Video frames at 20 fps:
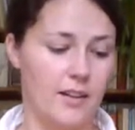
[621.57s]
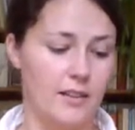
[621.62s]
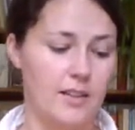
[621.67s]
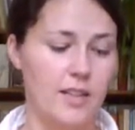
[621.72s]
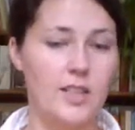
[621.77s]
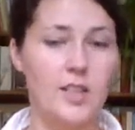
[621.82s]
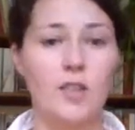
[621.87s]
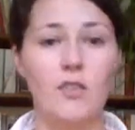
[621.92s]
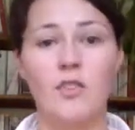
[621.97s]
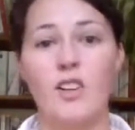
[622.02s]

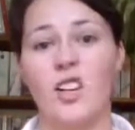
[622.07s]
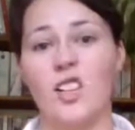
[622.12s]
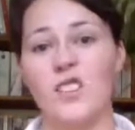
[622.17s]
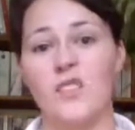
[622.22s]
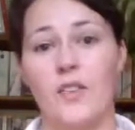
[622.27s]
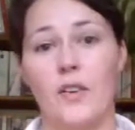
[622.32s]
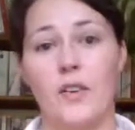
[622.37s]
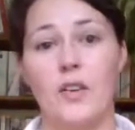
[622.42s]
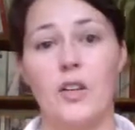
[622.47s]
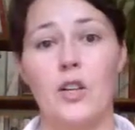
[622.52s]
They don't
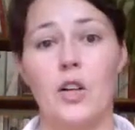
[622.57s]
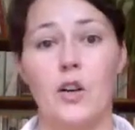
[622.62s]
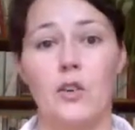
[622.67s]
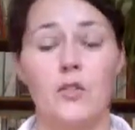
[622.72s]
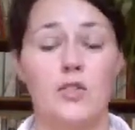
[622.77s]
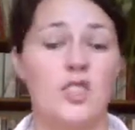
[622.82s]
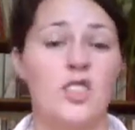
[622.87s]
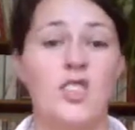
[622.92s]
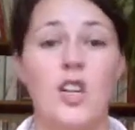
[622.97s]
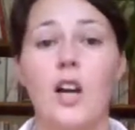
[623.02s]
last very long.
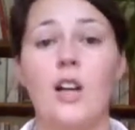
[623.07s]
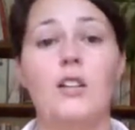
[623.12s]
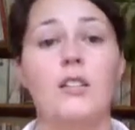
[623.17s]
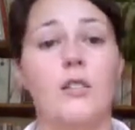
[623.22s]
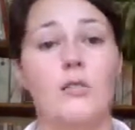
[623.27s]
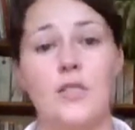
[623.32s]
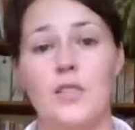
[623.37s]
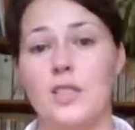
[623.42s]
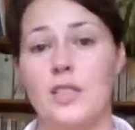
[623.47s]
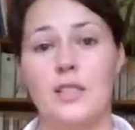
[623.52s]
The shine
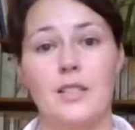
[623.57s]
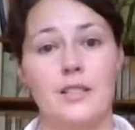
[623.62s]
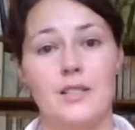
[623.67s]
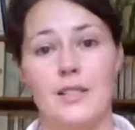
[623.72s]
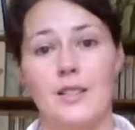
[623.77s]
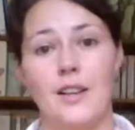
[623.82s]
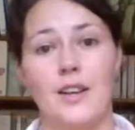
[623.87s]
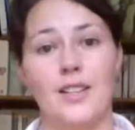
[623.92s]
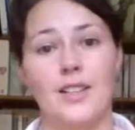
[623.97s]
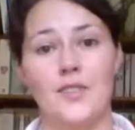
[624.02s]
obviously
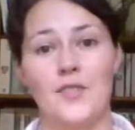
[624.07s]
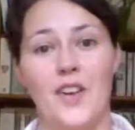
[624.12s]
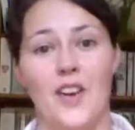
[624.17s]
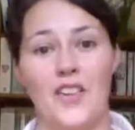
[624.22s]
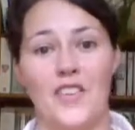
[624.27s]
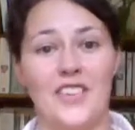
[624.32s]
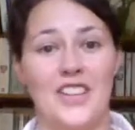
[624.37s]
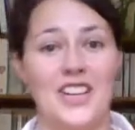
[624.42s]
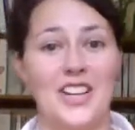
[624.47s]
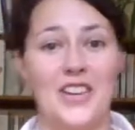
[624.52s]
doesn't last
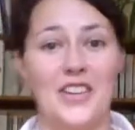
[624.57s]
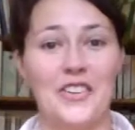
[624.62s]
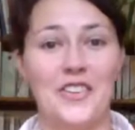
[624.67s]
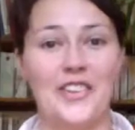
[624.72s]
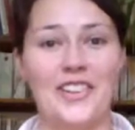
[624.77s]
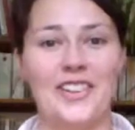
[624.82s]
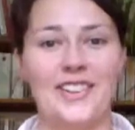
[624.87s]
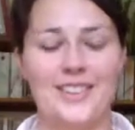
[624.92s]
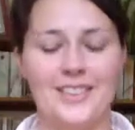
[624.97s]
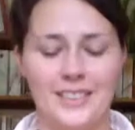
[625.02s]
very long
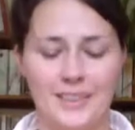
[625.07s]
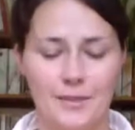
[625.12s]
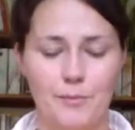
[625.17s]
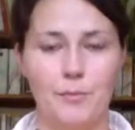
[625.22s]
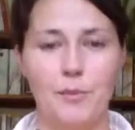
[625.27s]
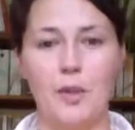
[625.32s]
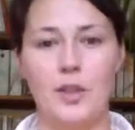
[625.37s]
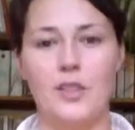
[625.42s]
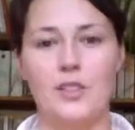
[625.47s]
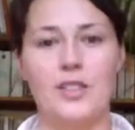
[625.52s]

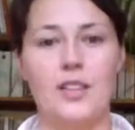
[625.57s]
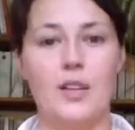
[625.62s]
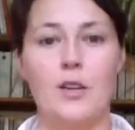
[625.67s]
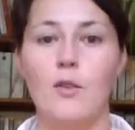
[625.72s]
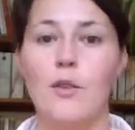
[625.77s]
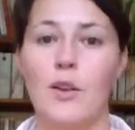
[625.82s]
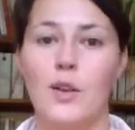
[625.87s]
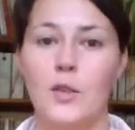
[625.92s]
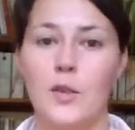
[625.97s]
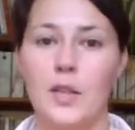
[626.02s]
because they
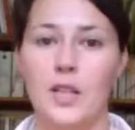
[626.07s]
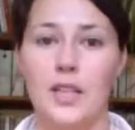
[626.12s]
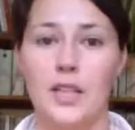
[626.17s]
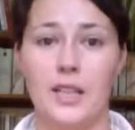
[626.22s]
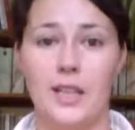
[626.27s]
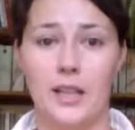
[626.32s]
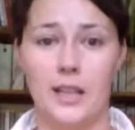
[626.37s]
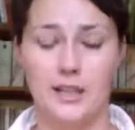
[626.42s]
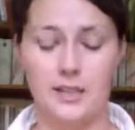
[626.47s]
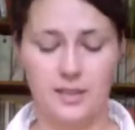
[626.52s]
quite quickly
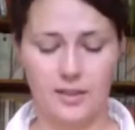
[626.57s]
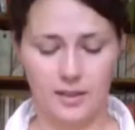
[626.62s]
get